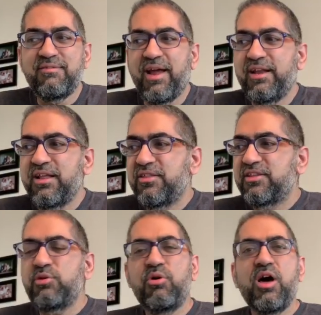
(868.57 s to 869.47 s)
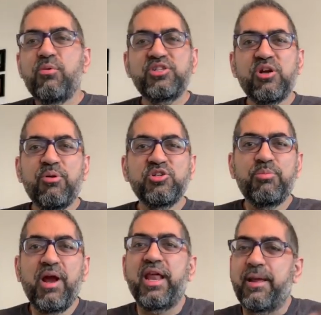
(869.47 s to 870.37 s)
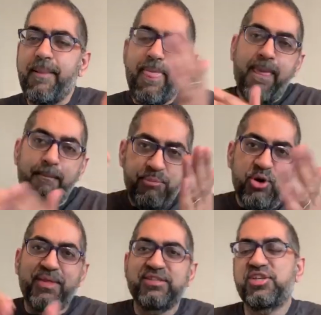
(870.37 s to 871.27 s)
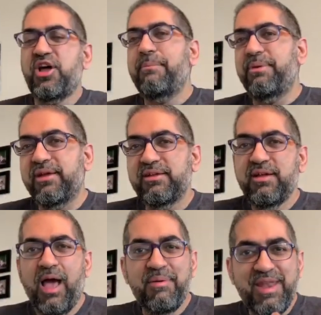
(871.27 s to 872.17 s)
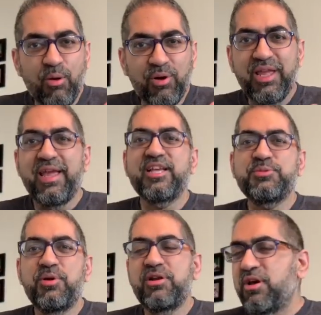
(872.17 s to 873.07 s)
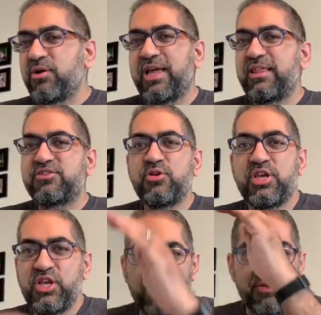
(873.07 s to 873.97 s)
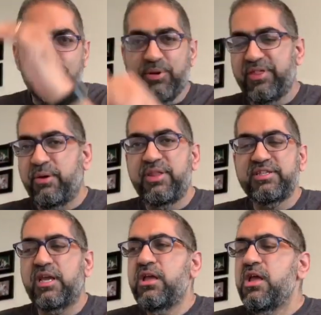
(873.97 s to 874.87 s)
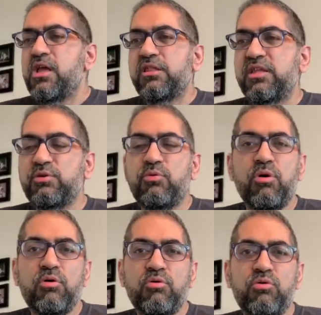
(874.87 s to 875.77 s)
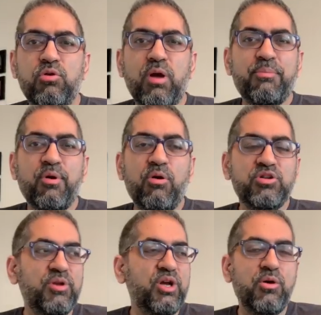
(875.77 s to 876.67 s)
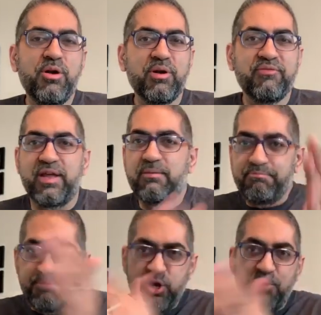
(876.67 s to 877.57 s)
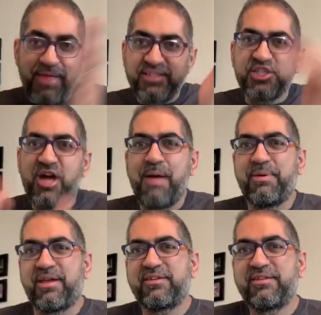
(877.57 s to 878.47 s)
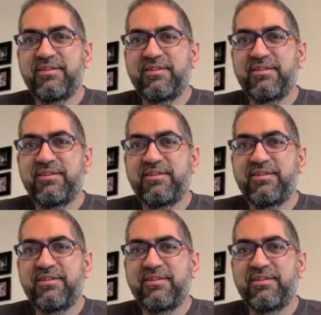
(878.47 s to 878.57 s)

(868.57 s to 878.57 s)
right? They say, well, how do I start personal branding? Boom, that's a topic. I'm a networking expert. Okay, so you go to the networking thing. What do they say? They say, well, who do I approach when I go to a networking event? Boom, that's a topic.